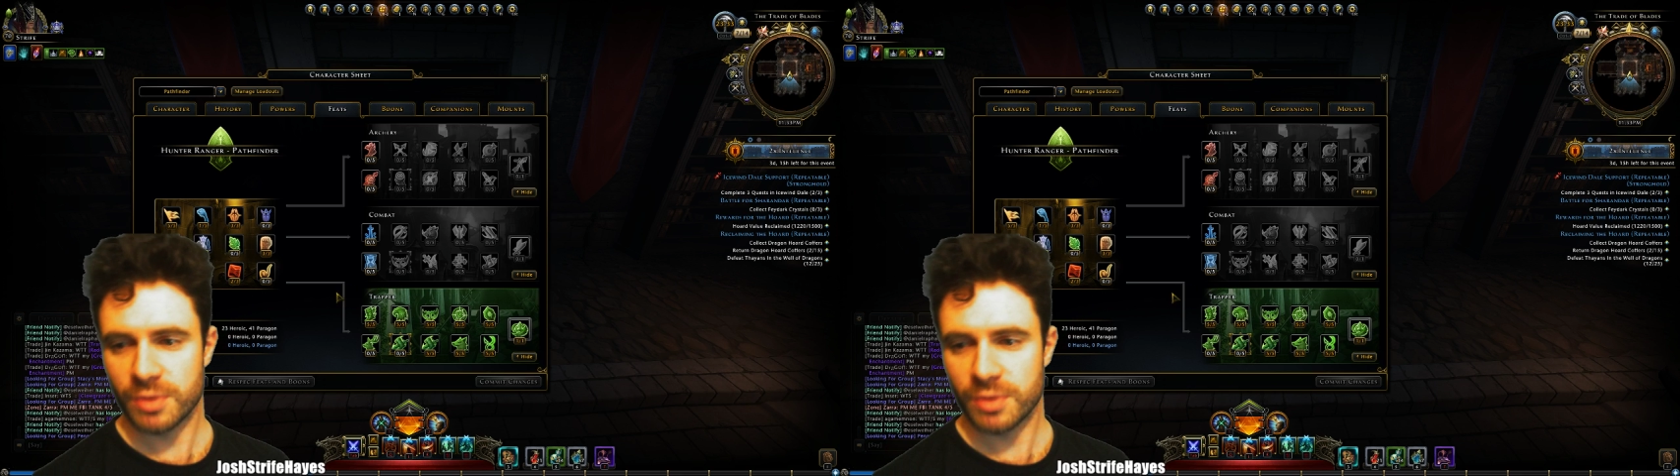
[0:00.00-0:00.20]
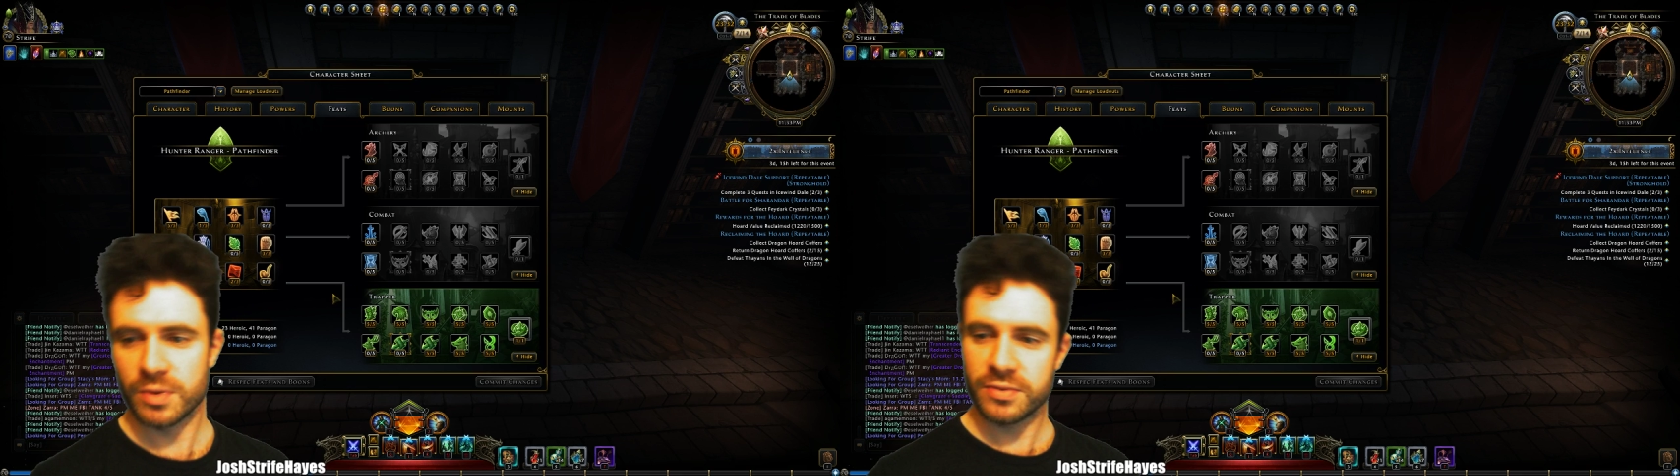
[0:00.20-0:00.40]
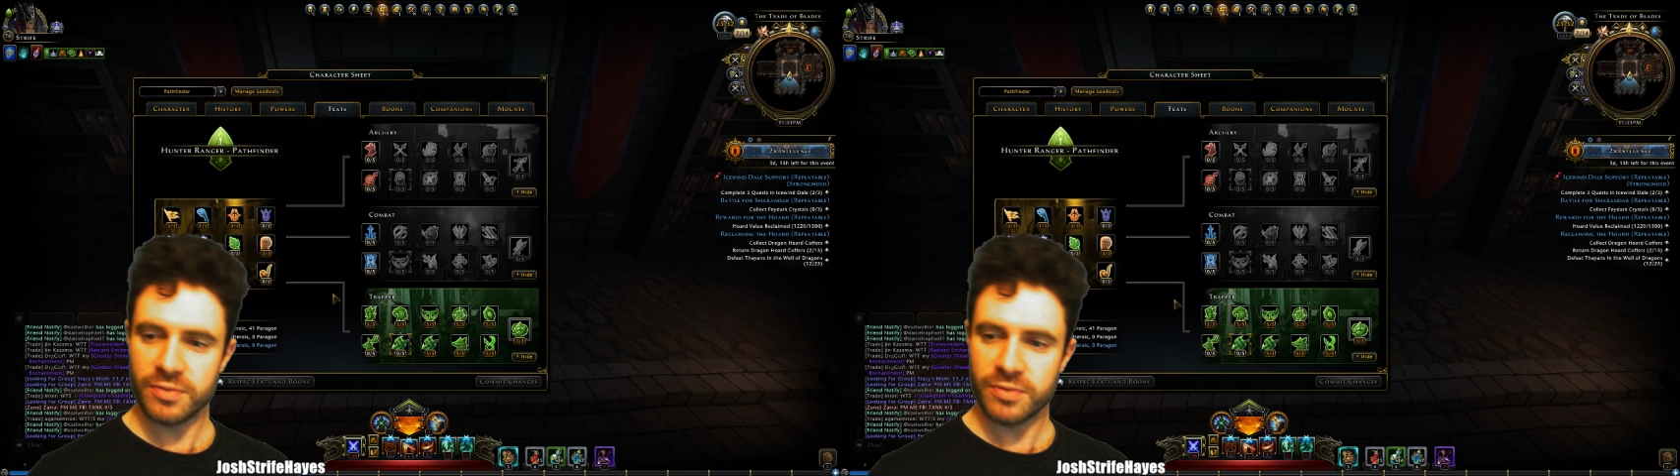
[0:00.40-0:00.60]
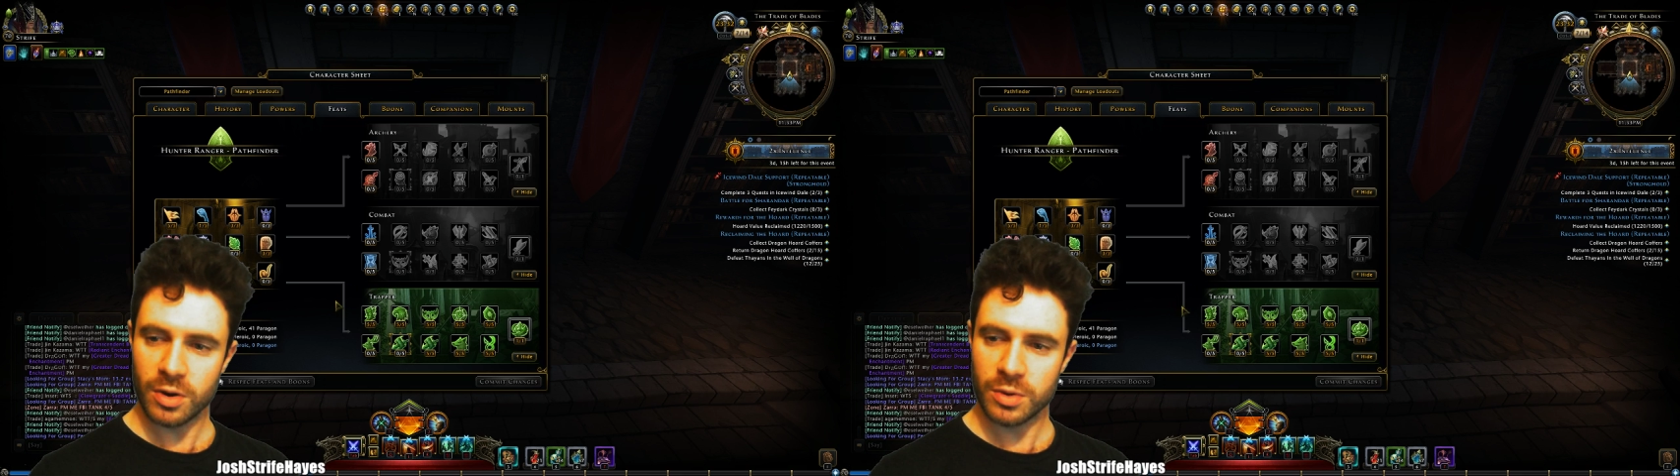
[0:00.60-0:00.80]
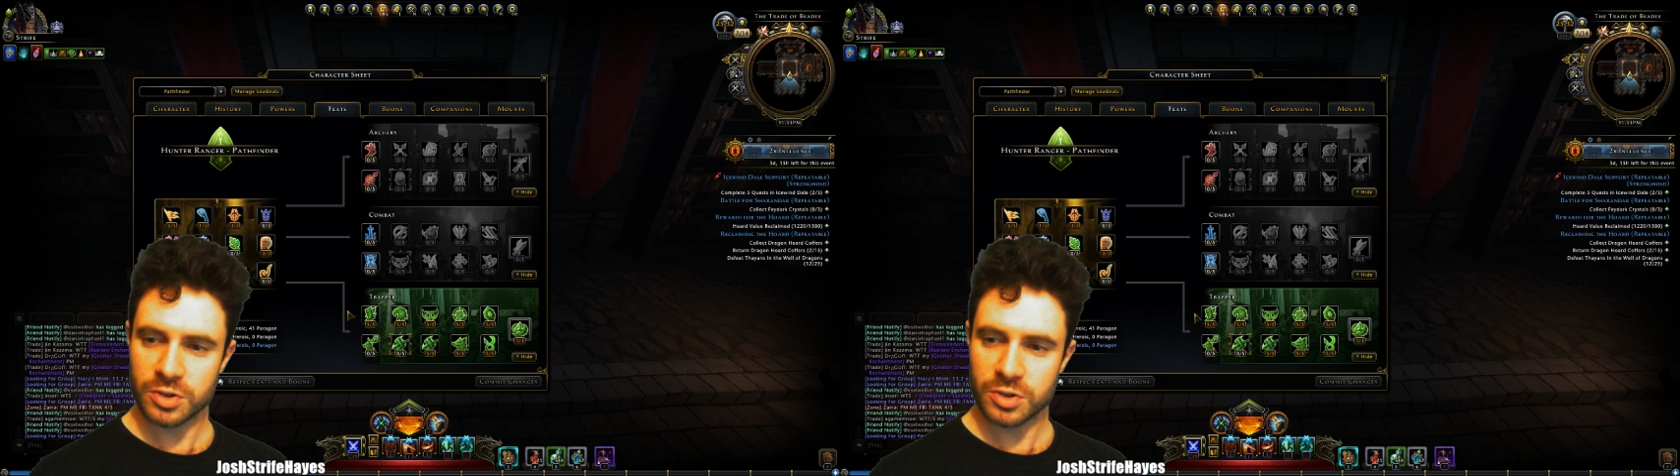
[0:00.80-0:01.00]
if we
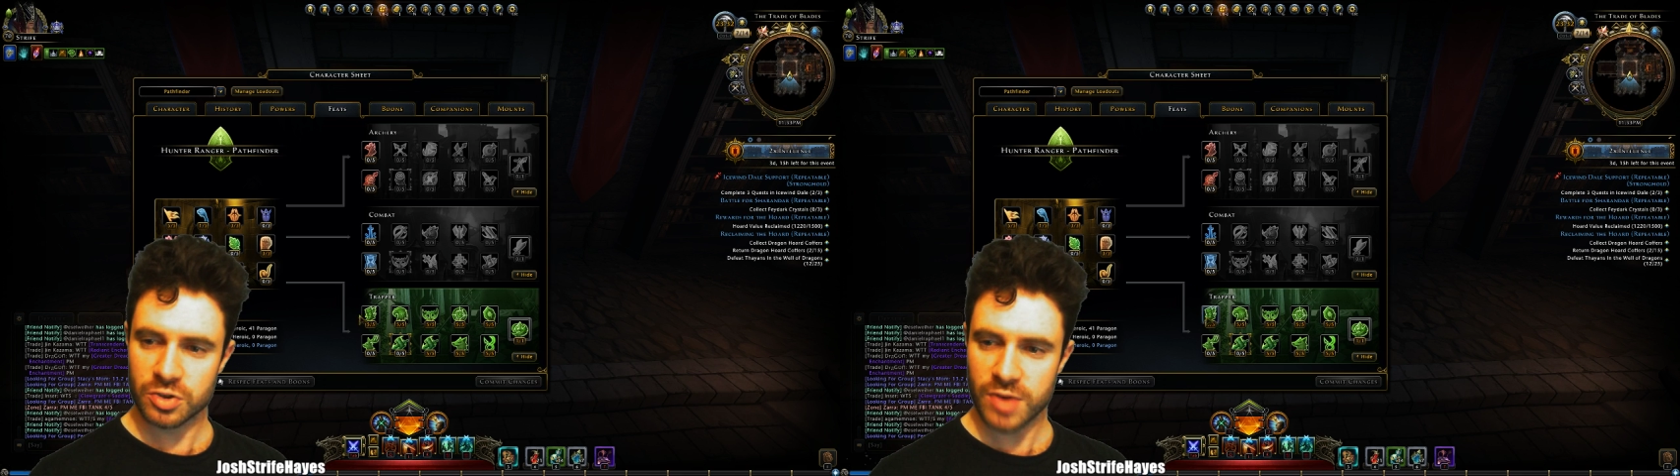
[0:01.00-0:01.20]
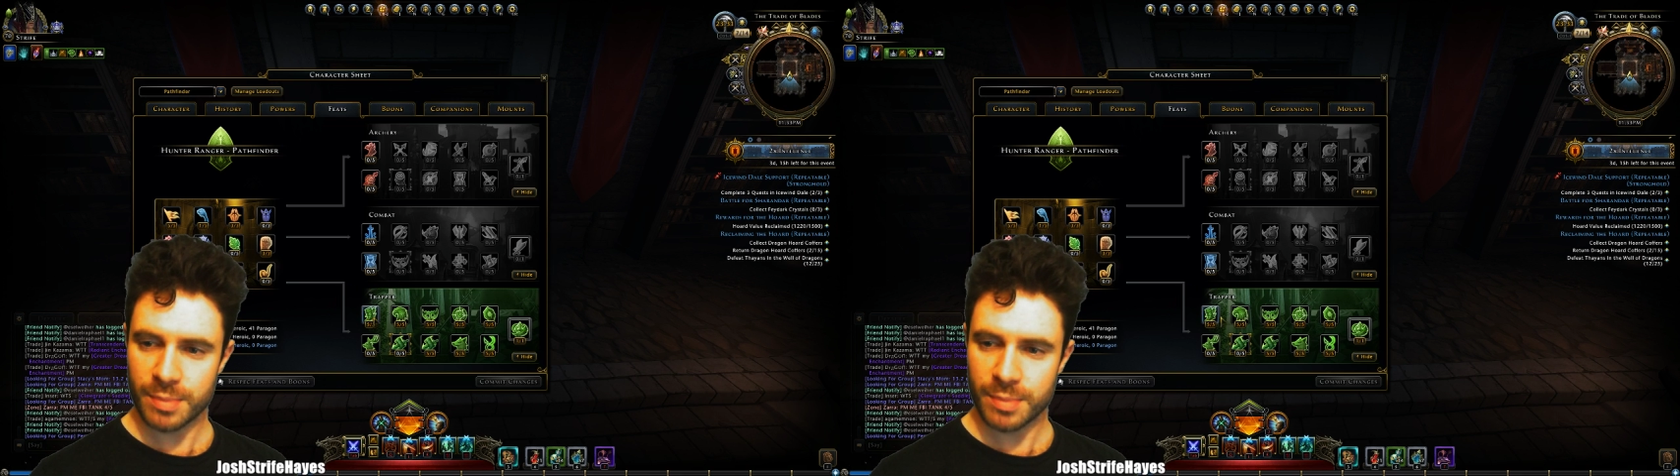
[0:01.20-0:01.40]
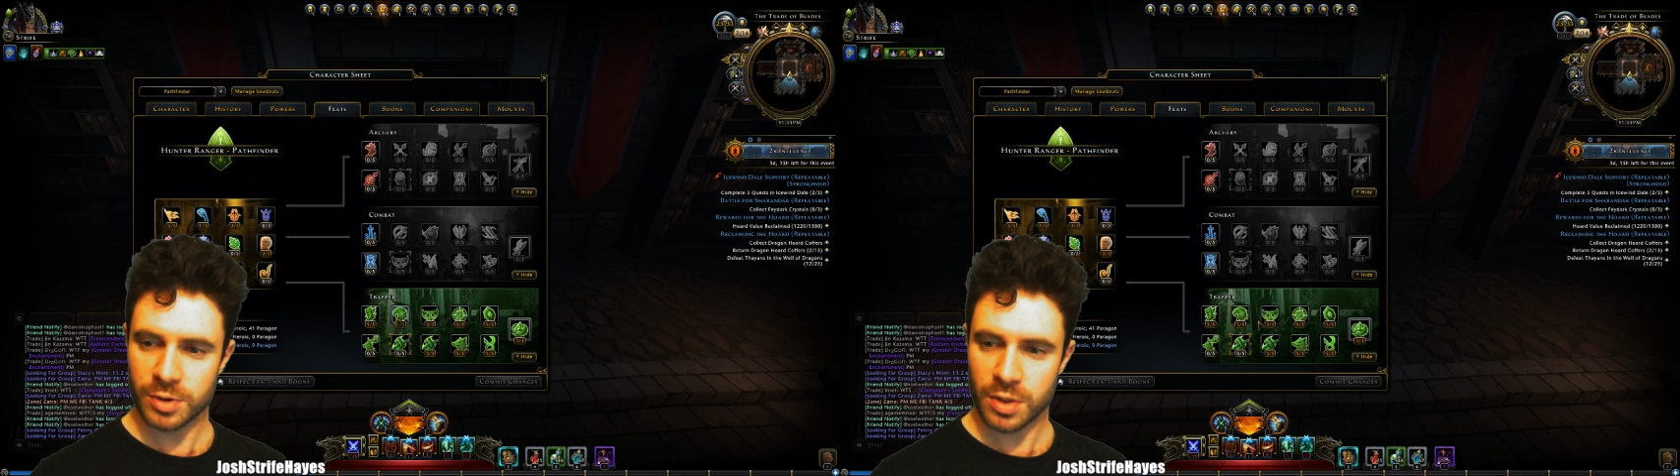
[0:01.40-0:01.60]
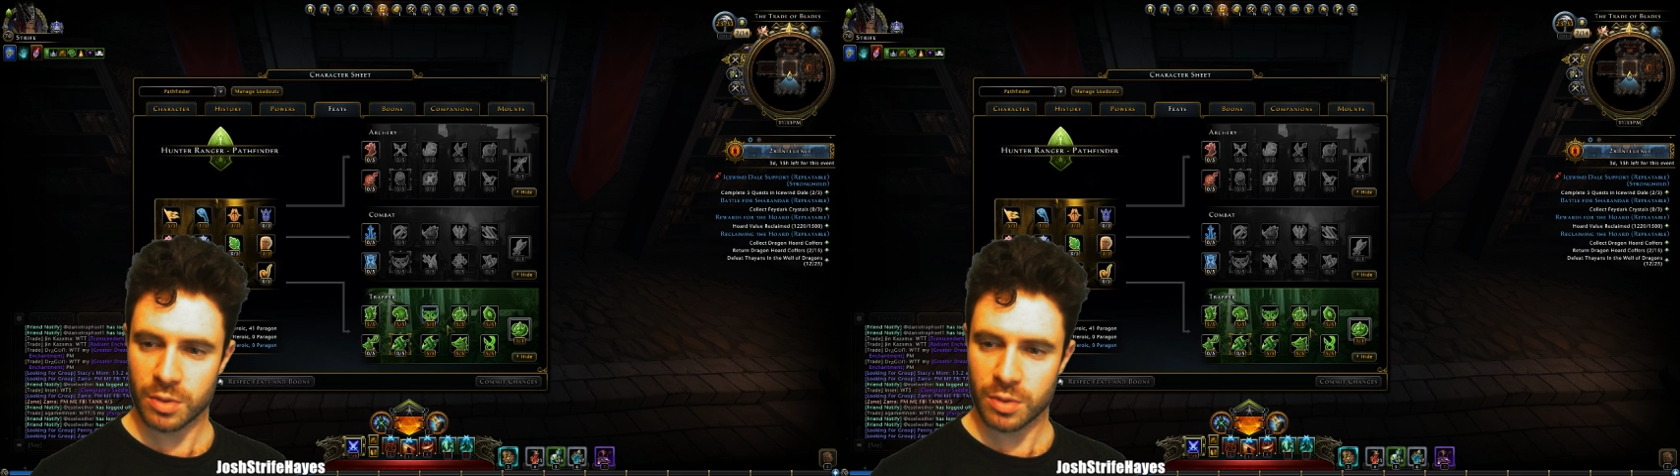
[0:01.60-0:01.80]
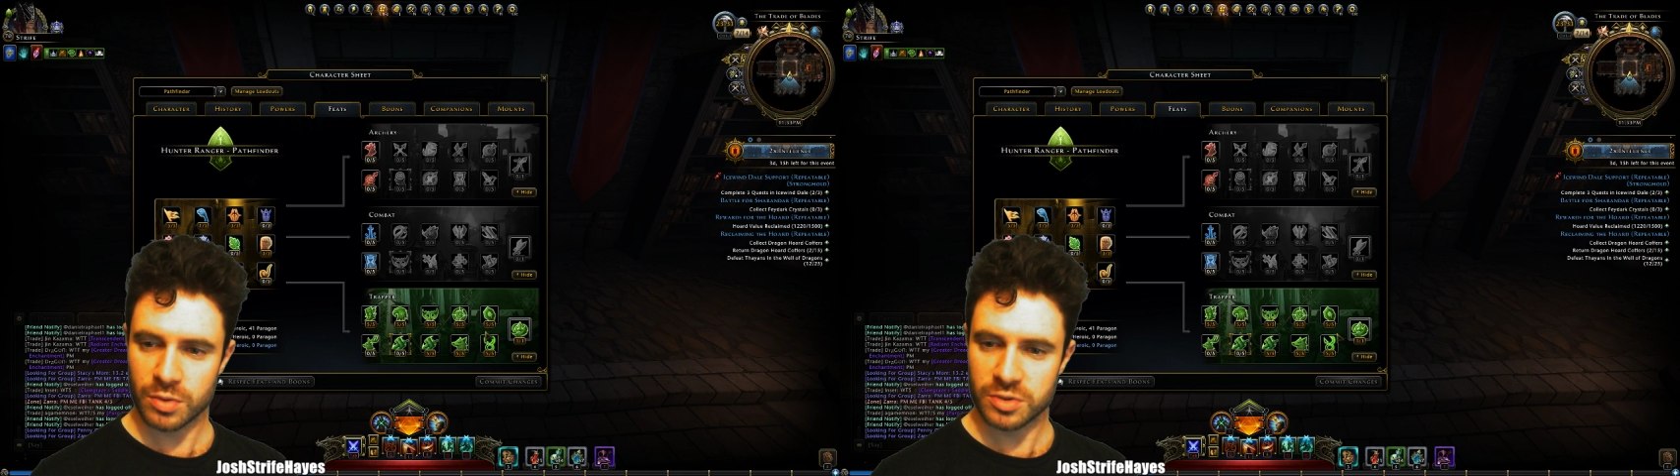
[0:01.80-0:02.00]
follow the Trapper
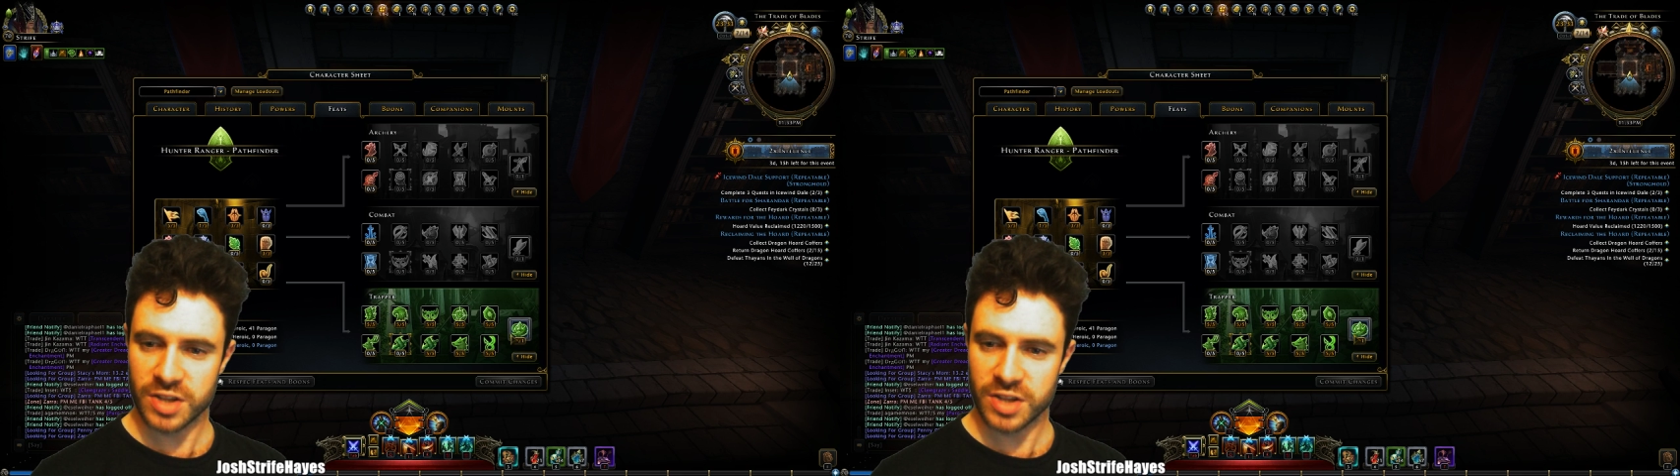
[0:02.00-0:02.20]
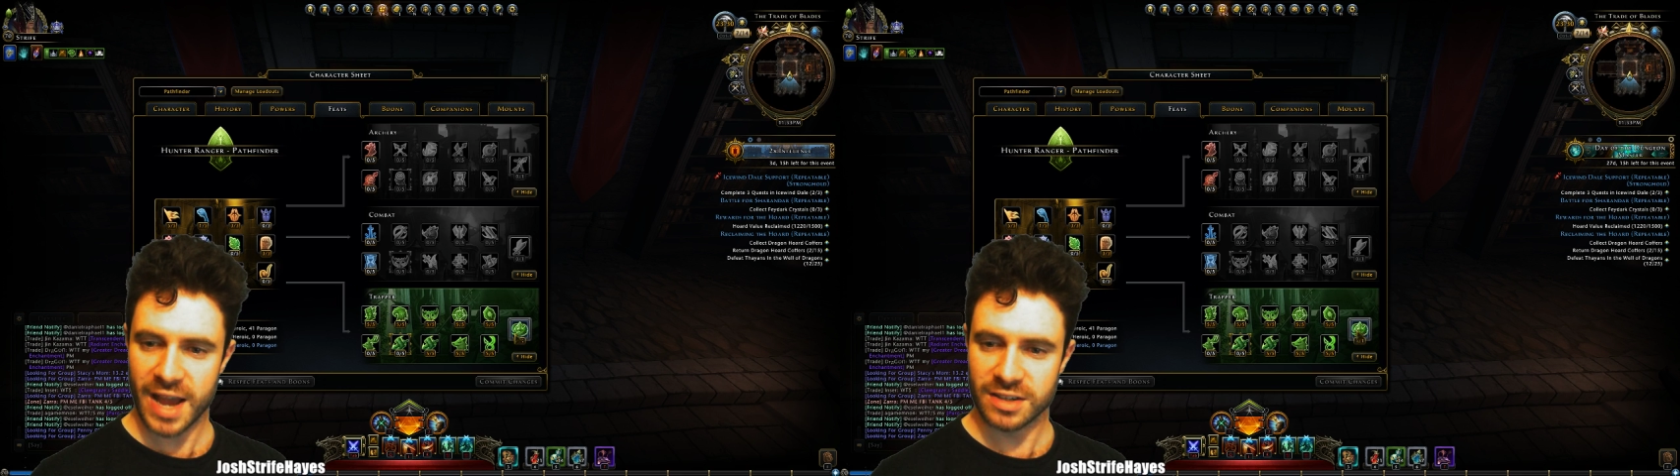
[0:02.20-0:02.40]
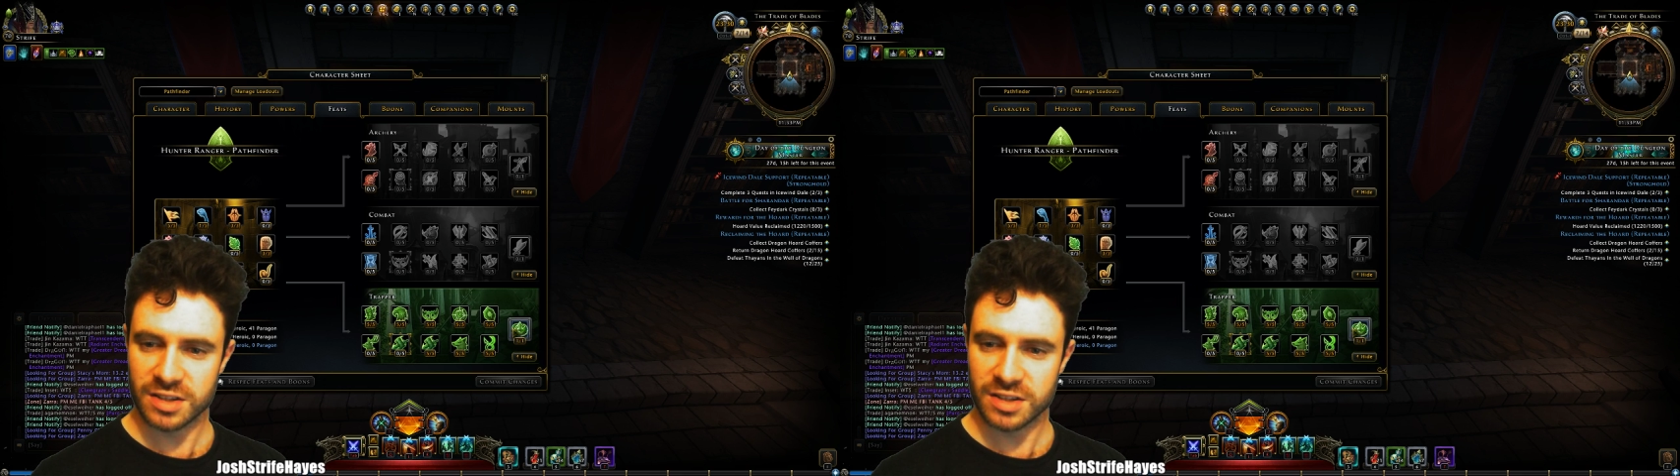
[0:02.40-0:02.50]
through to the end,